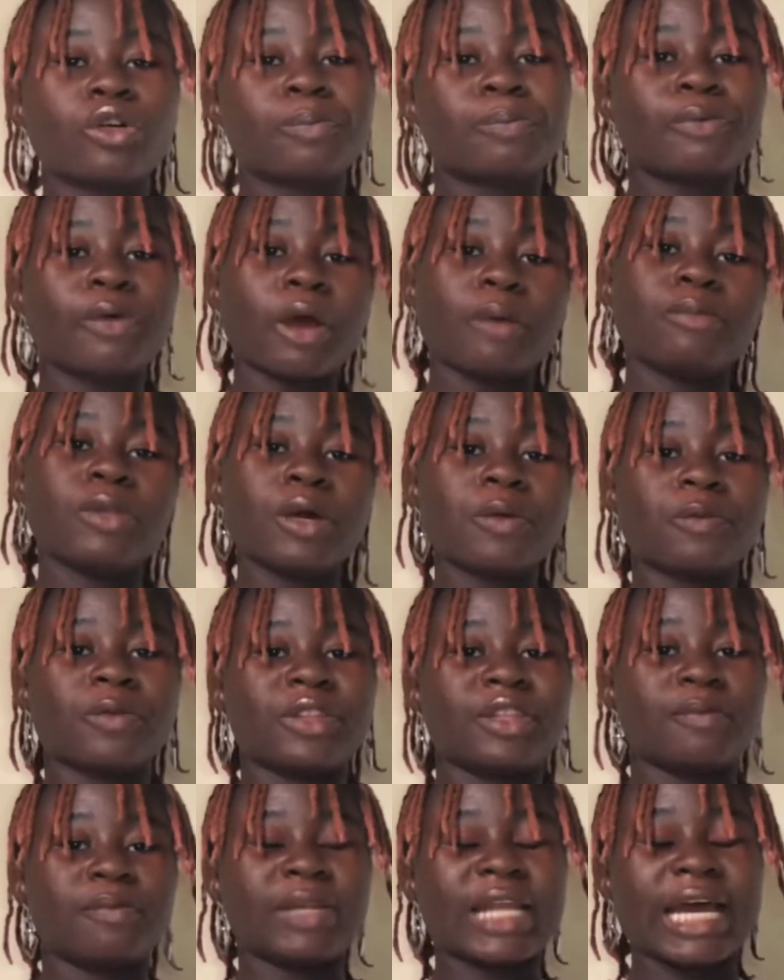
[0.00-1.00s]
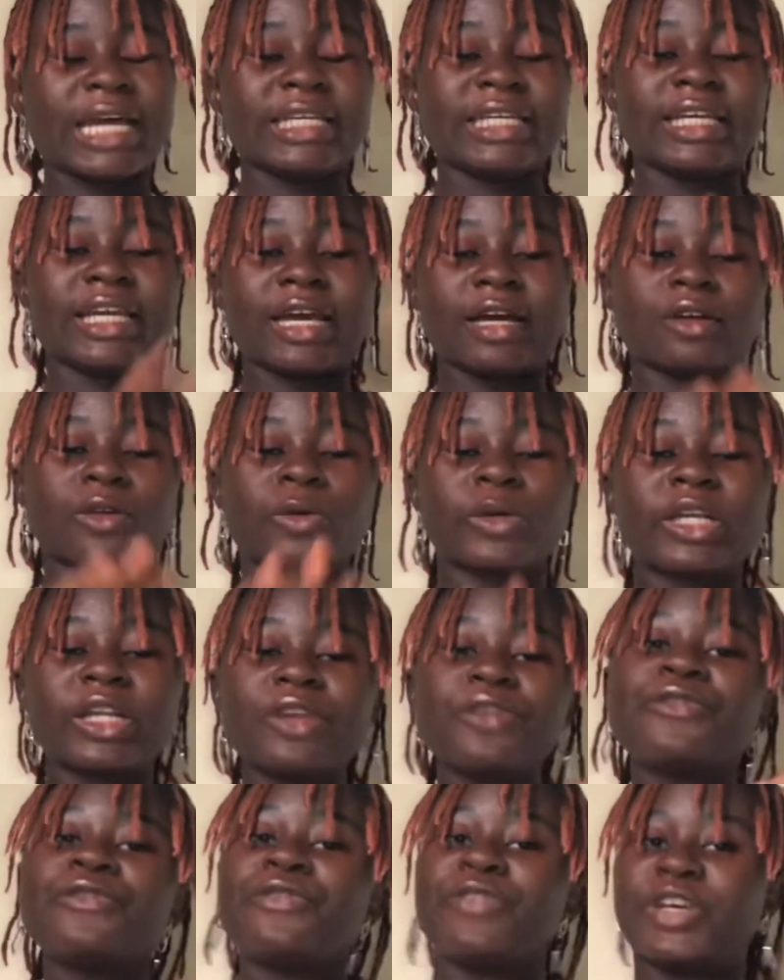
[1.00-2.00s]
problem with the plan, he can
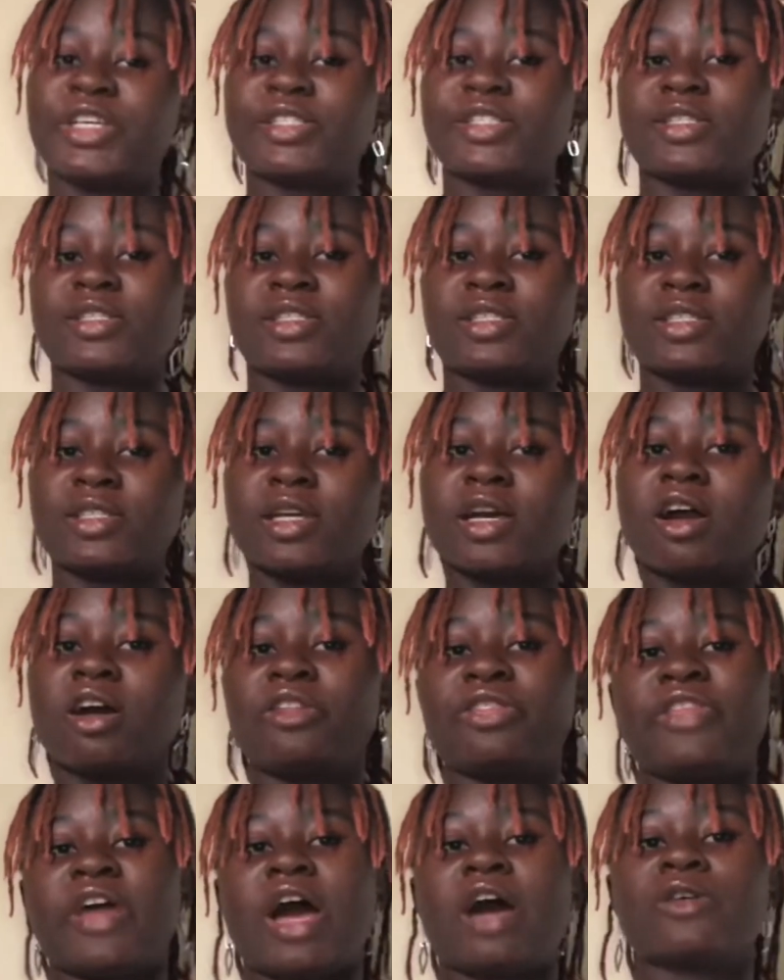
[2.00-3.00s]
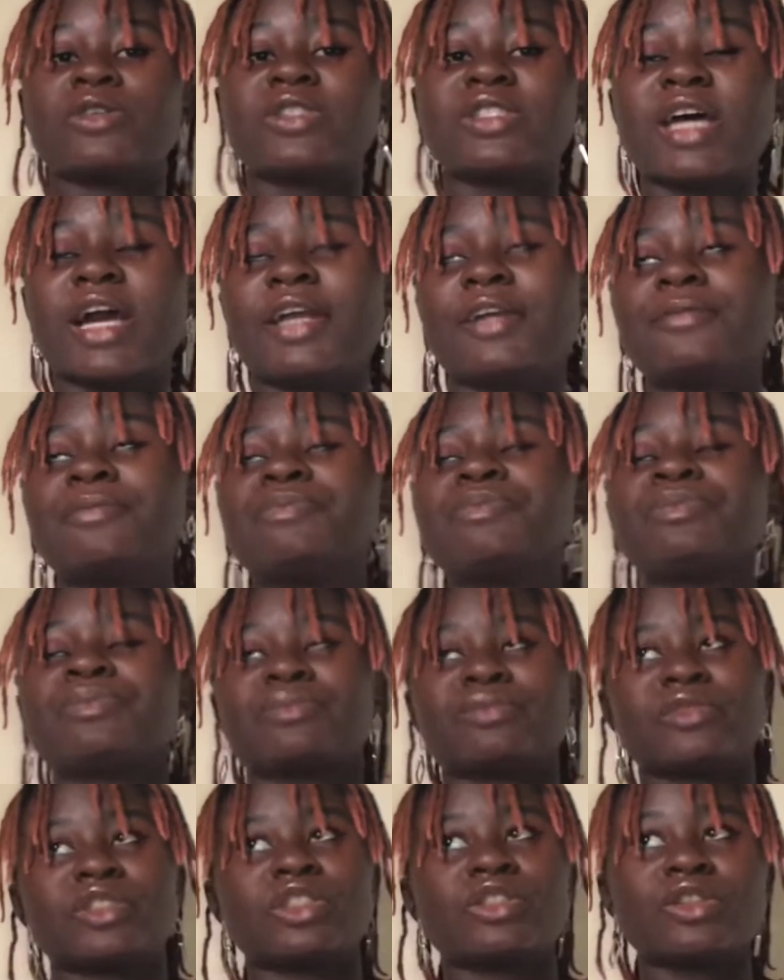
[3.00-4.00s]
quickly fix it on the outside.
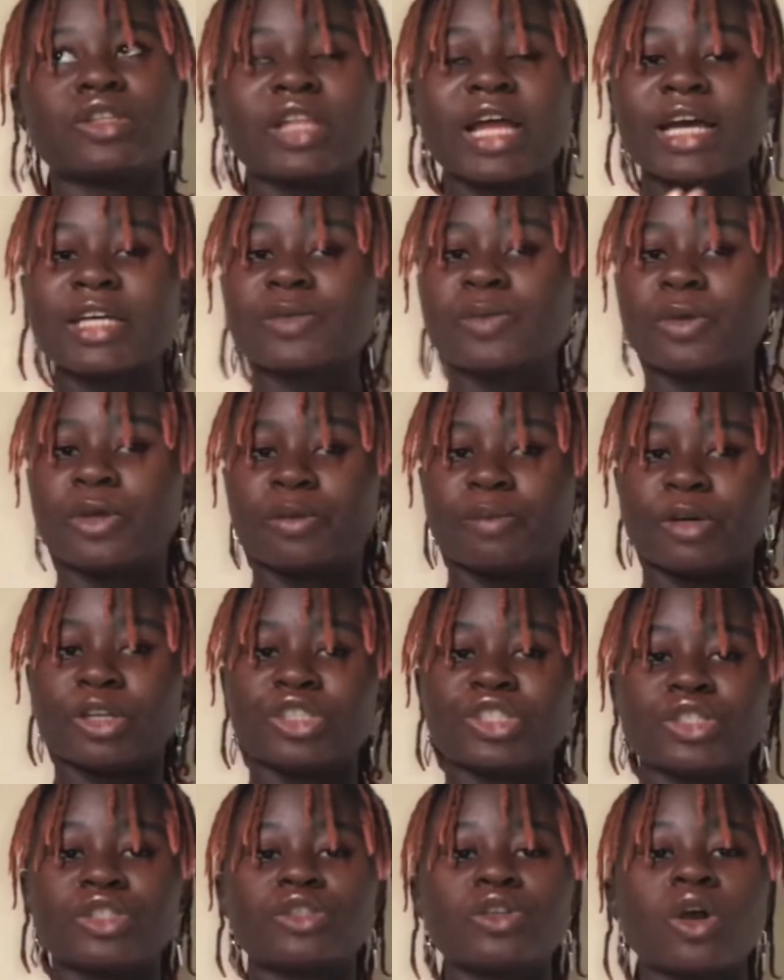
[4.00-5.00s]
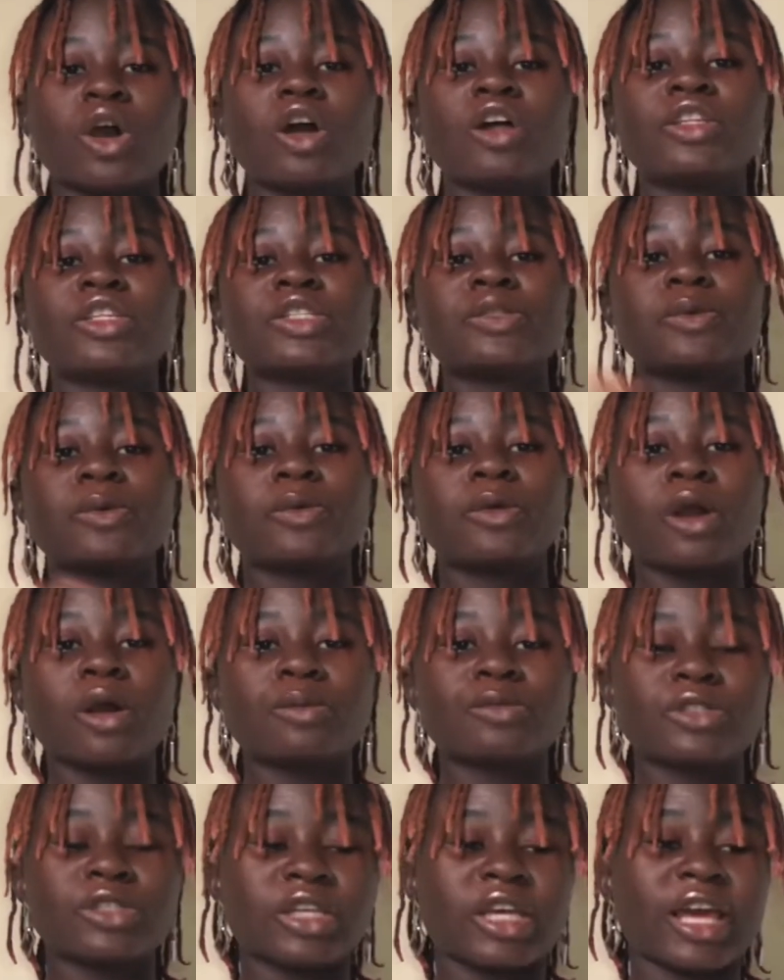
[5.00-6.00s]
So that's pretty much it. So all these people
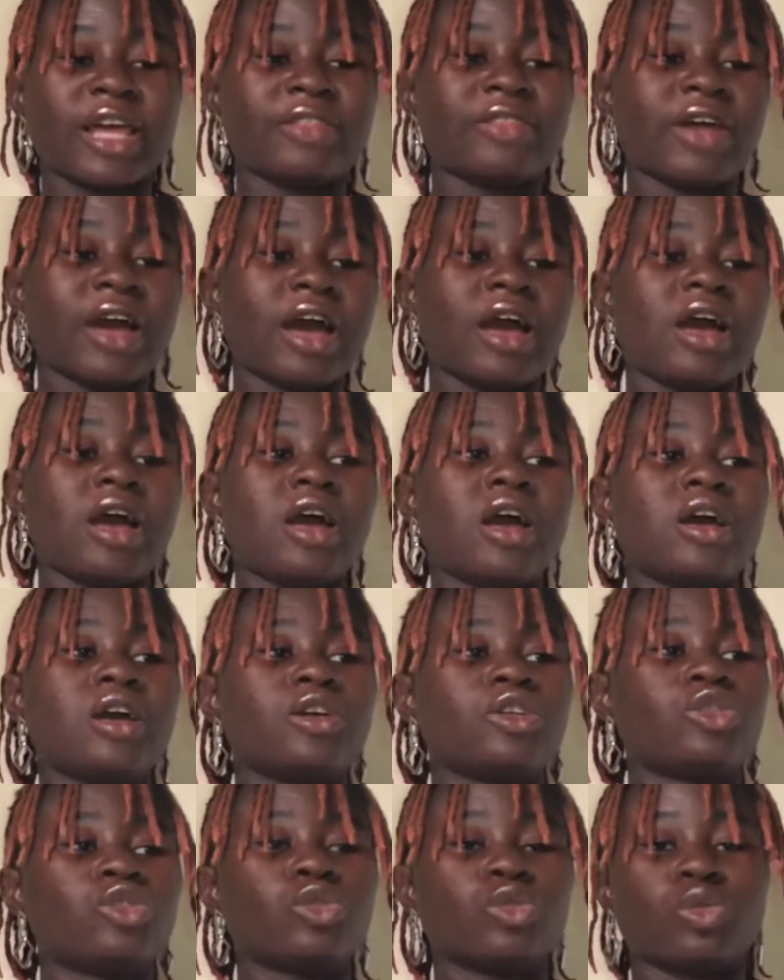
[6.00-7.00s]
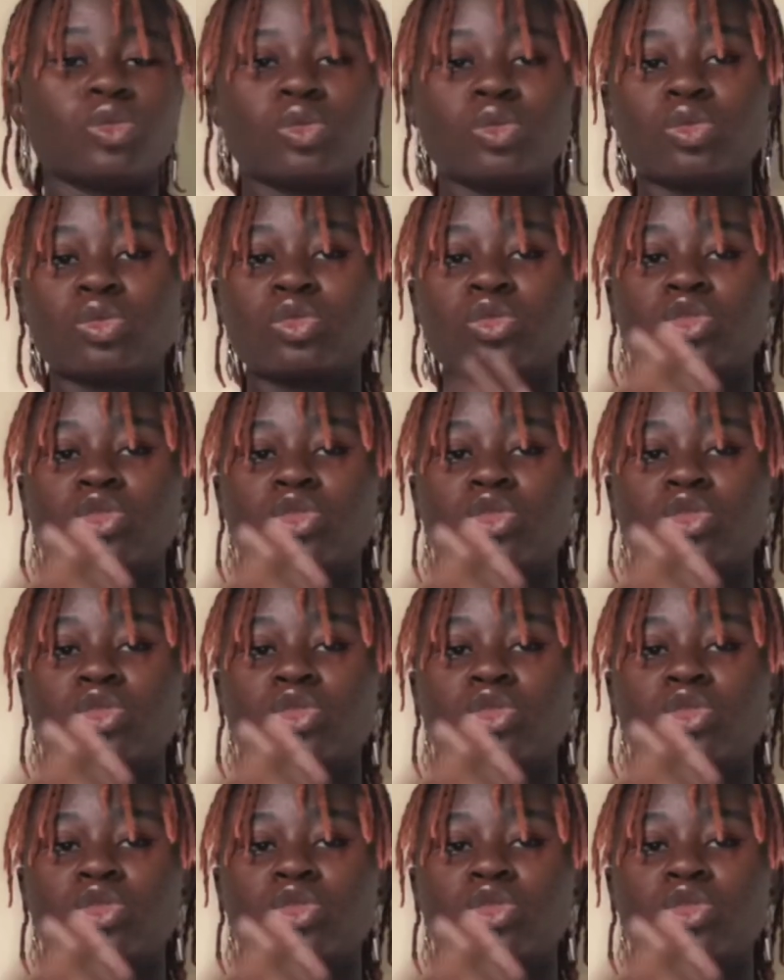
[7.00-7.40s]
come together to